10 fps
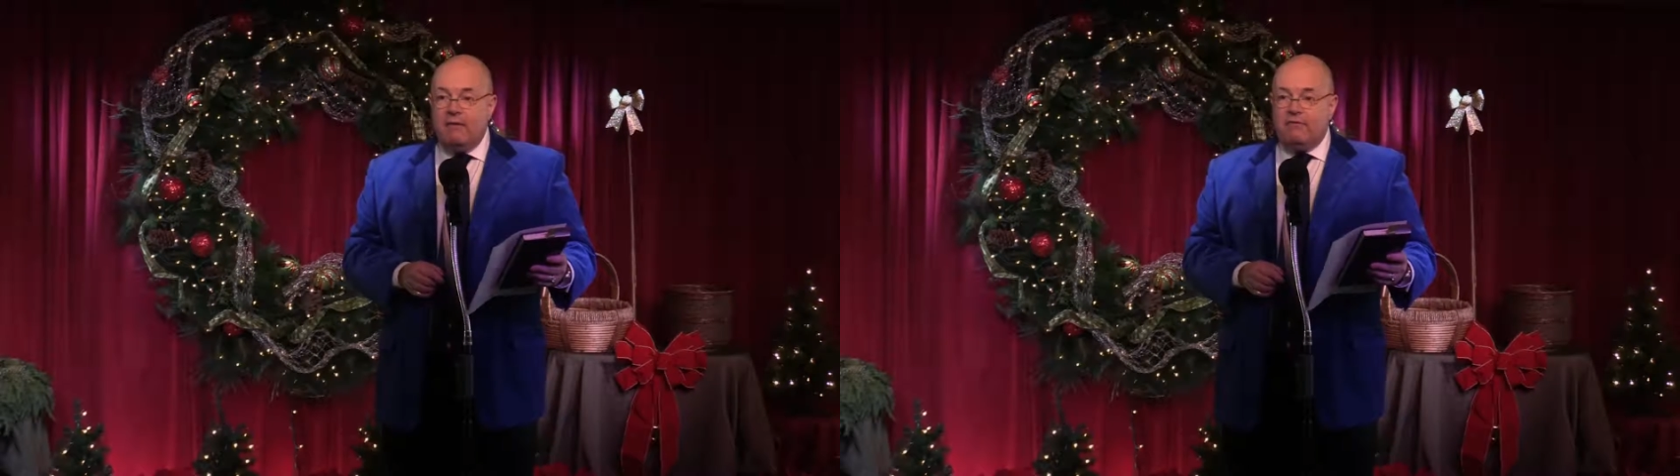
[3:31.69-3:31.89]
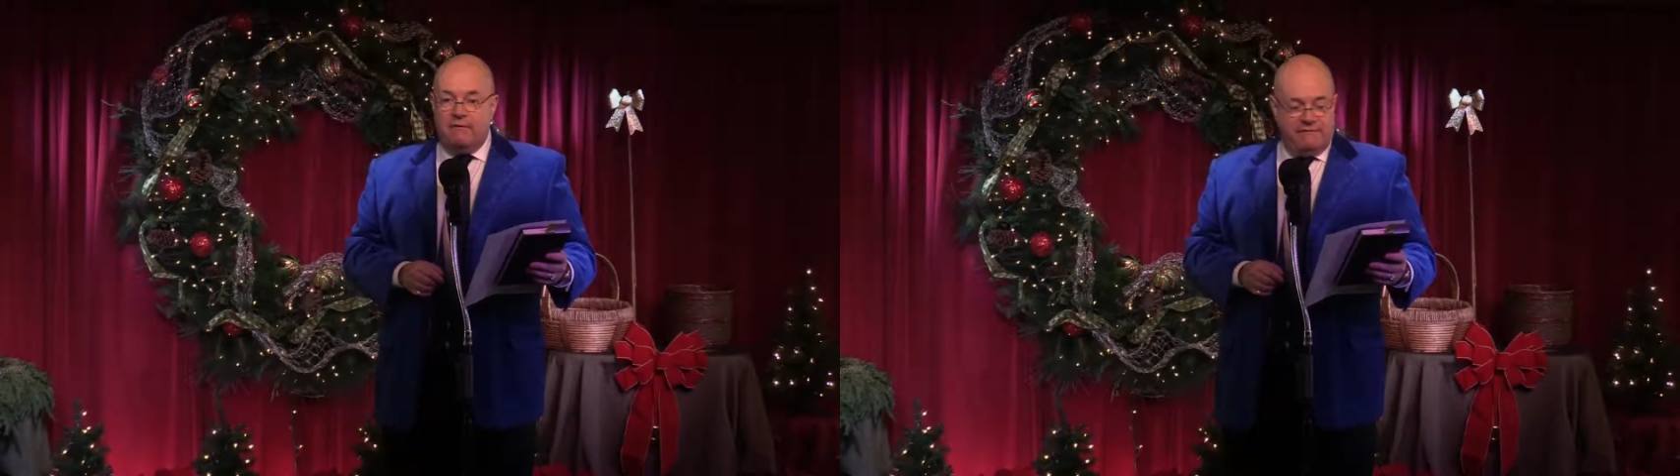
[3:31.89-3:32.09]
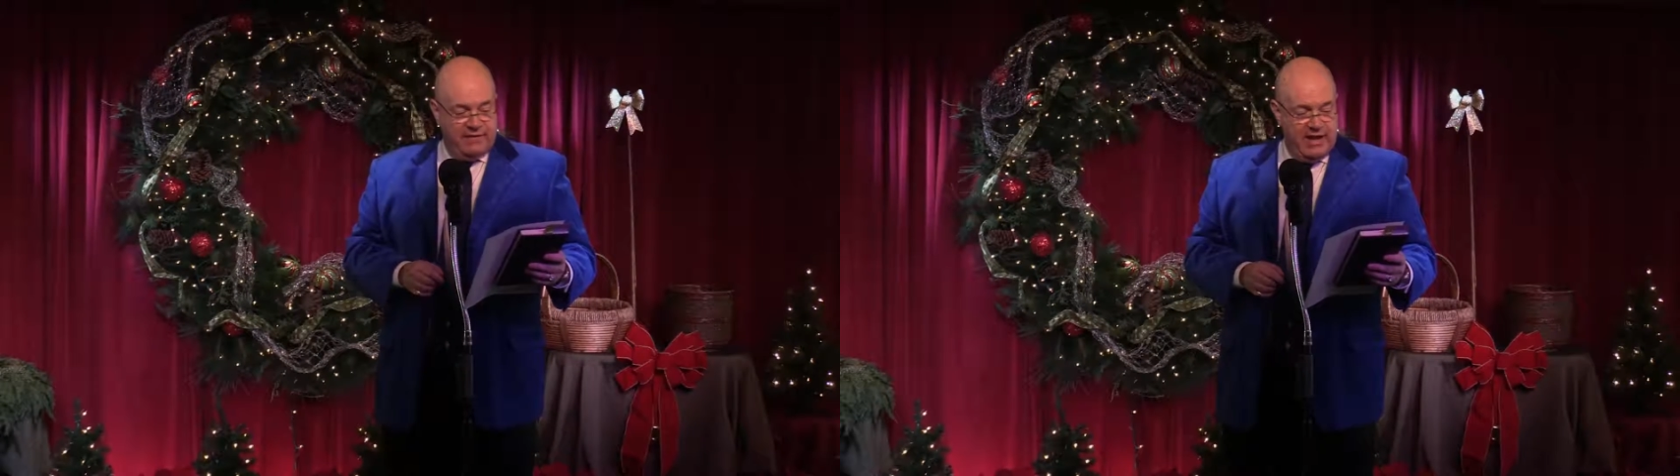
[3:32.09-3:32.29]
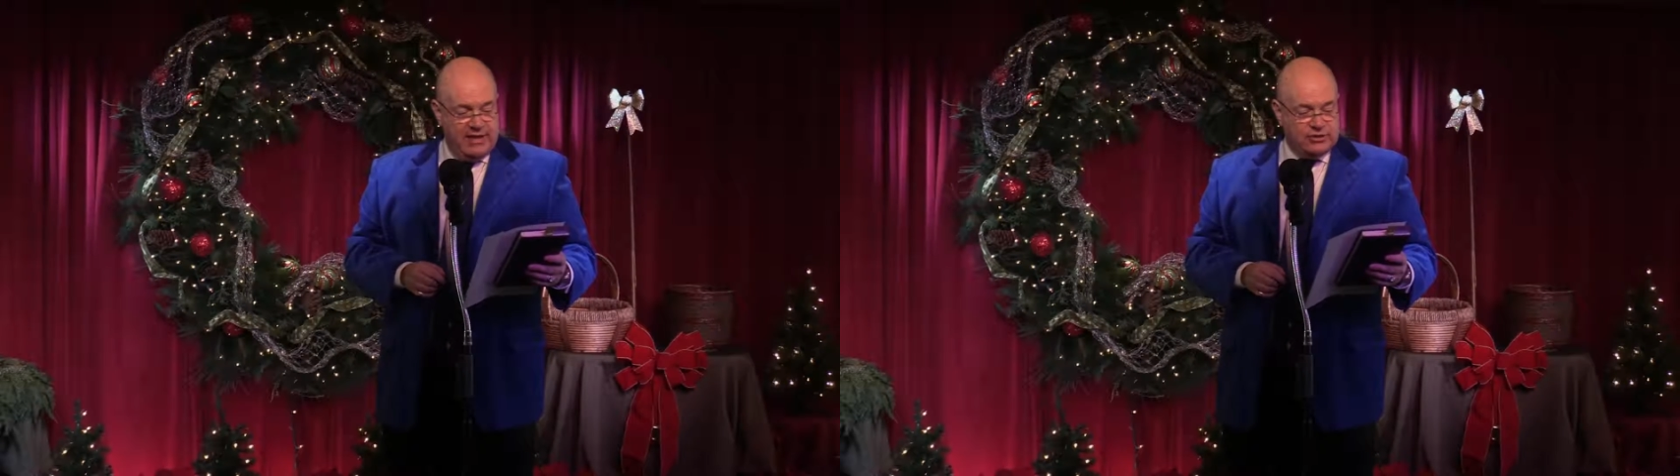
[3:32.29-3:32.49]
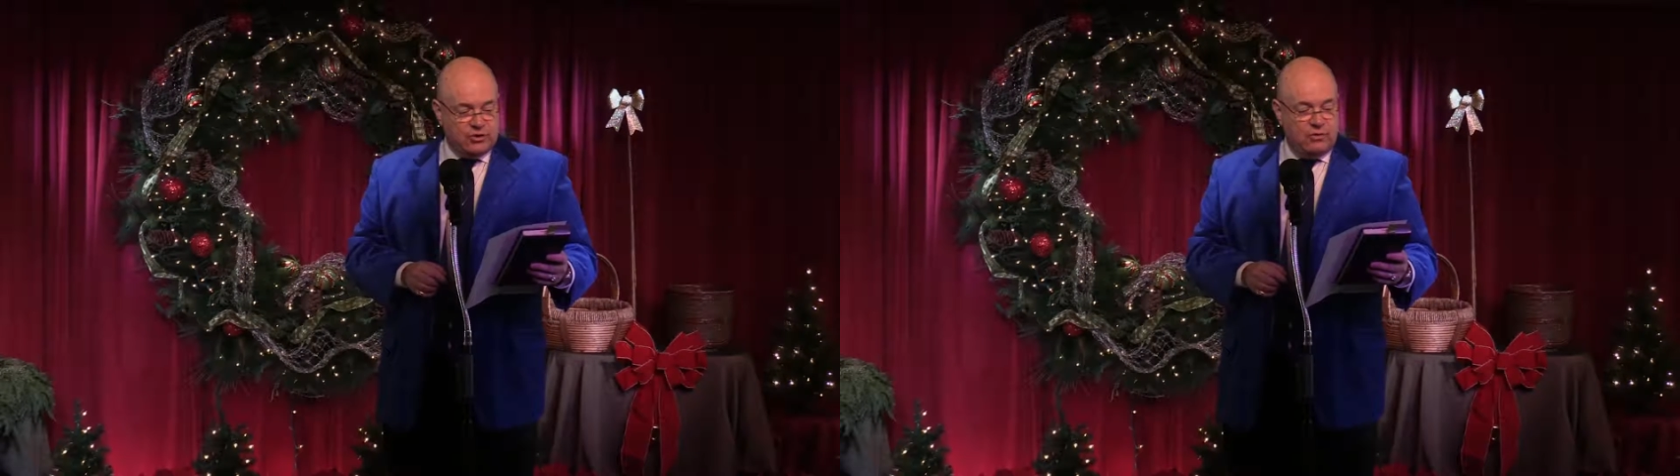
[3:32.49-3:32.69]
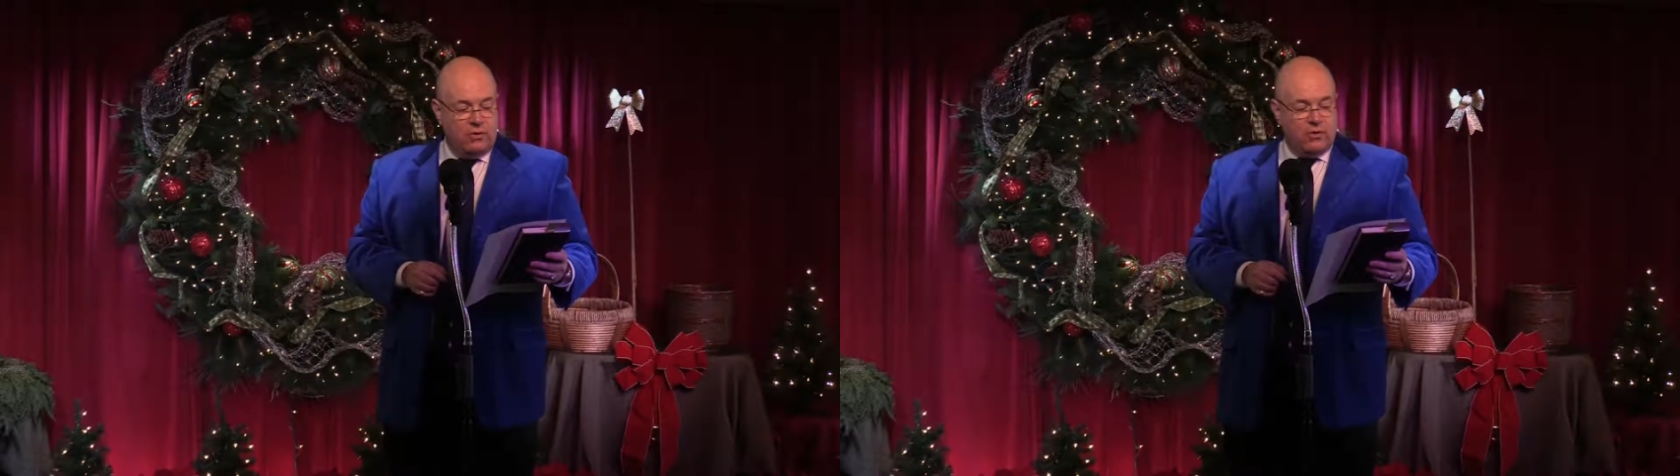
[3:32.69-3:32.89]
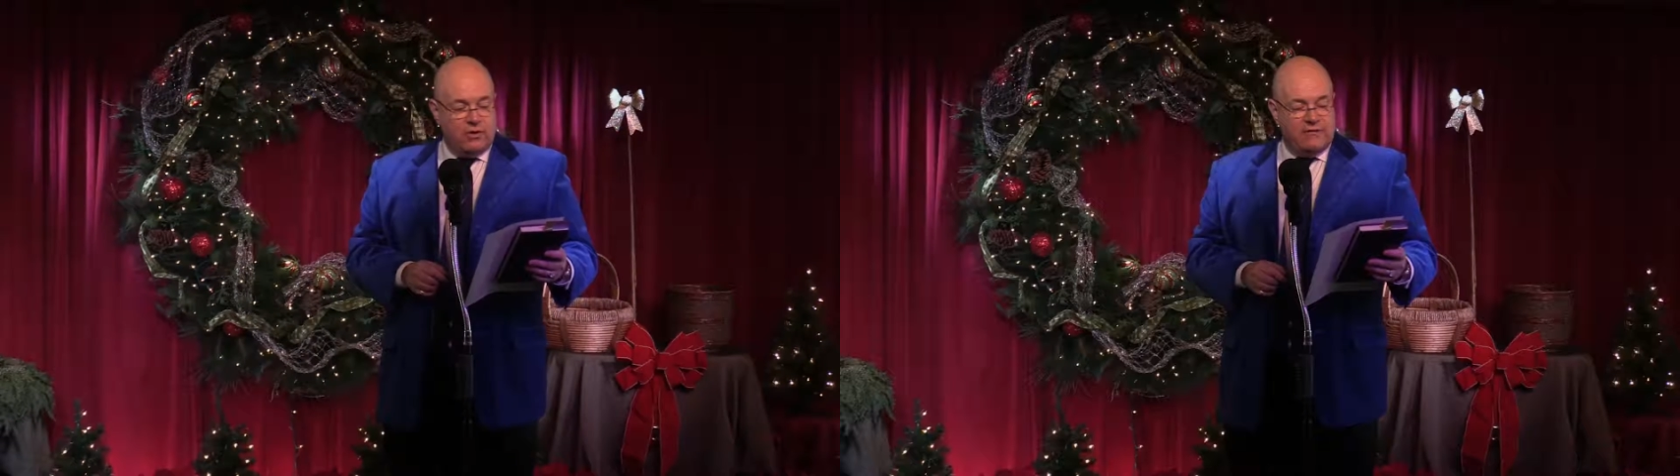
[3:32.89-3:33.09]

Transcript: From financial or